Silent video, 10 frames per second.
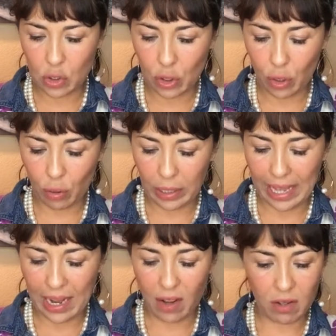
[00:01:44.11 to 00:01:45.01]
You can go look
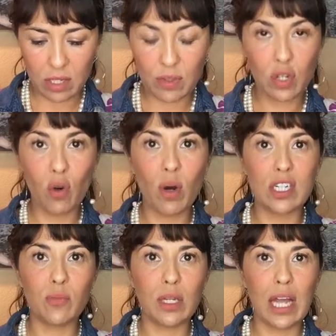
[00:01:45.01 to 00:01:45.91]
at it. Also, it's on
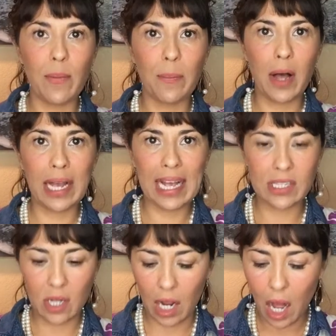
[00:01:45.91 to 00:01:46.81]

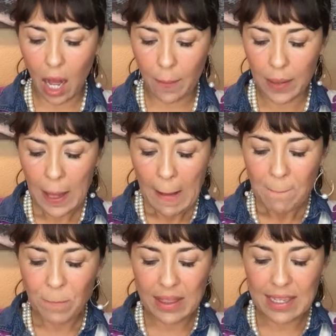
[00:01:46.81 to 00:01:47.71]

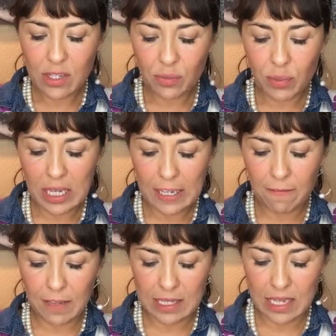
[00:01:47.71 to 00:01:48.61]
quantumalignmentpodcast.com. But this really
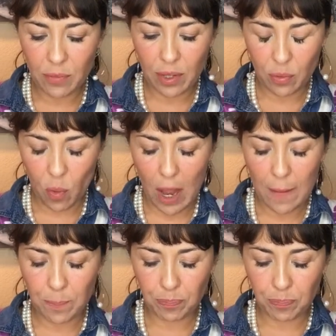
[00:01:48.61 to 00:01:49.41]
fits in with what